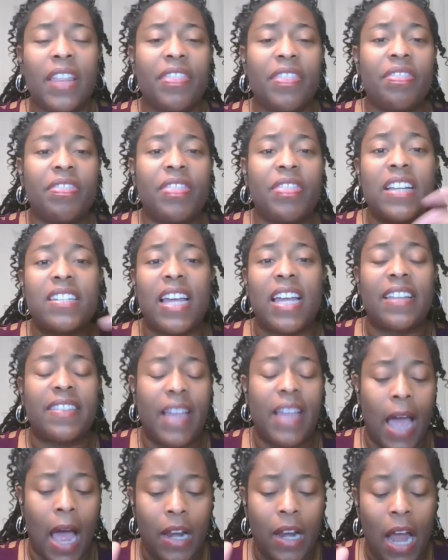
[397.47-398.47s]
Things like
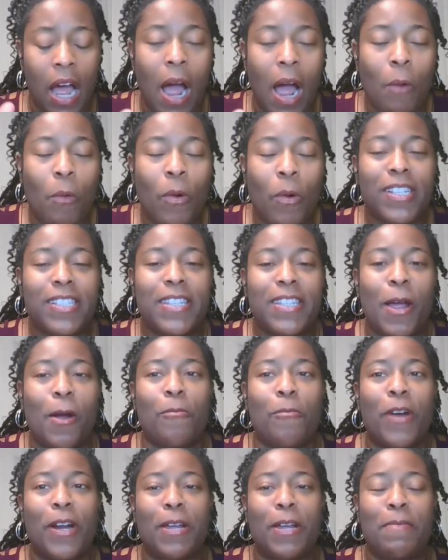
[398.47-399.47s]
that. I want to stay
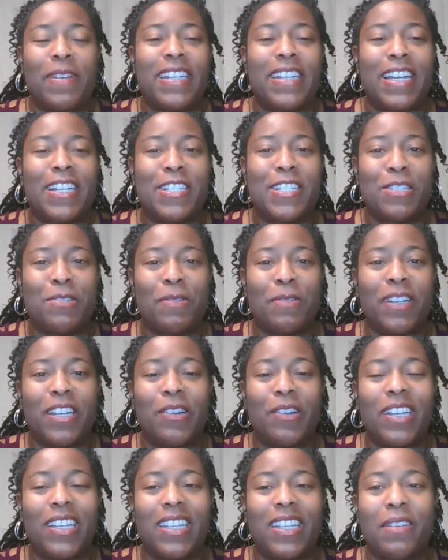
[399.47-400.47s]
on recommendations really
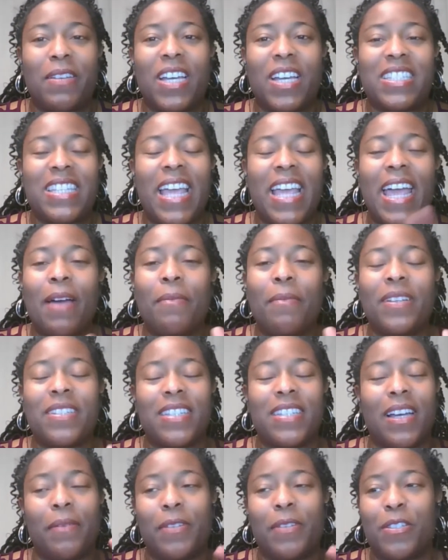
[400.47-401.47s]
quickly because
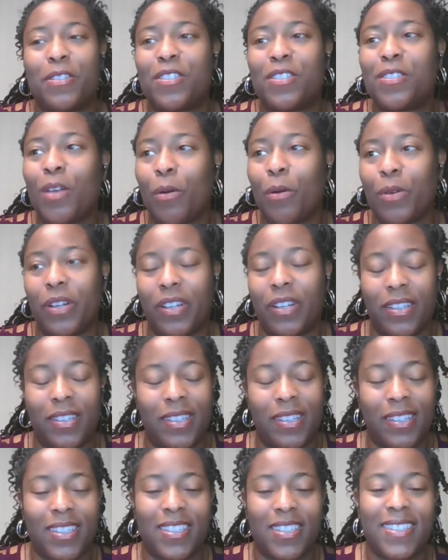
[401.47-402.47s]
Amazon is so good at
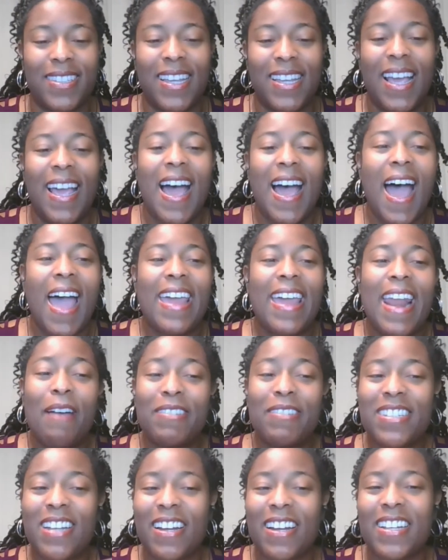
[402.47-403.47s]
this. And
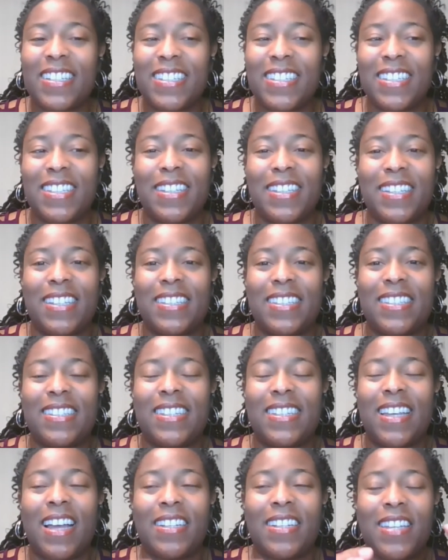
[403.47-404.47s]
I
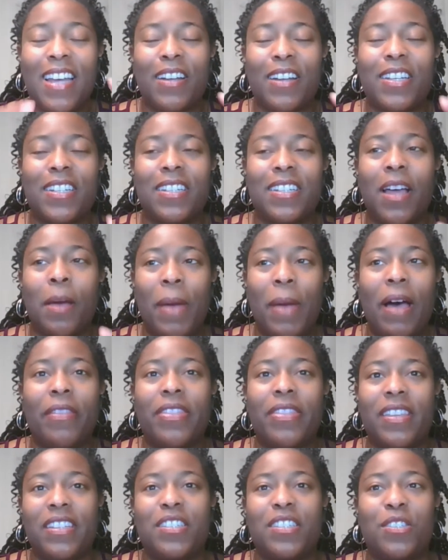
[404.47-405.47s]
talking
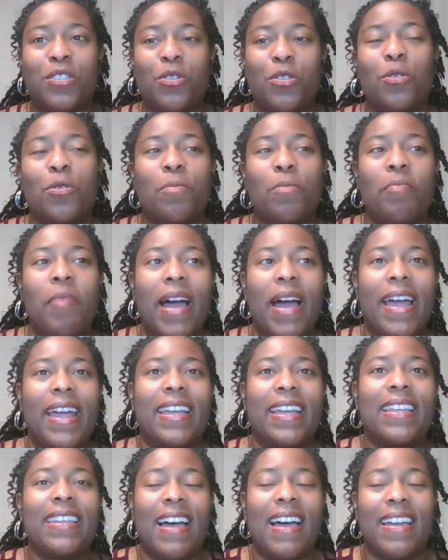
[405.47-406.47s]
about this to
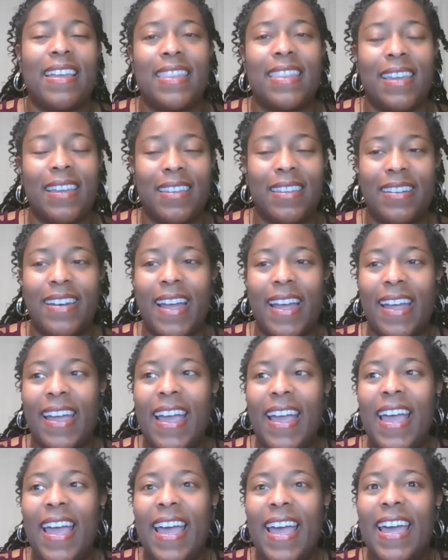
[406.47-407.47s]
my client the other day,
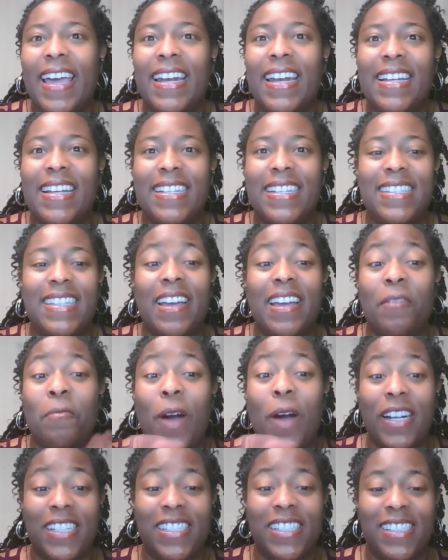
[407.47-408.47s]
and I said,
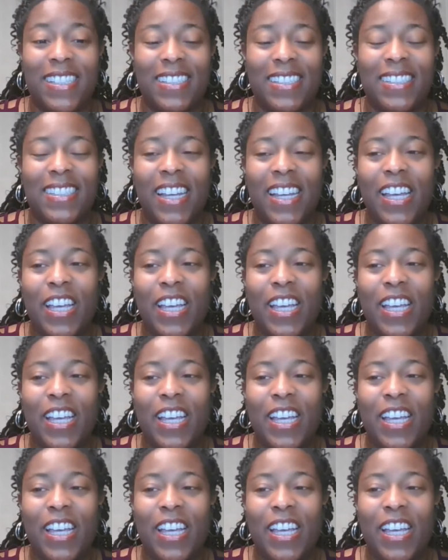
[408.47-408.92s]
watch this.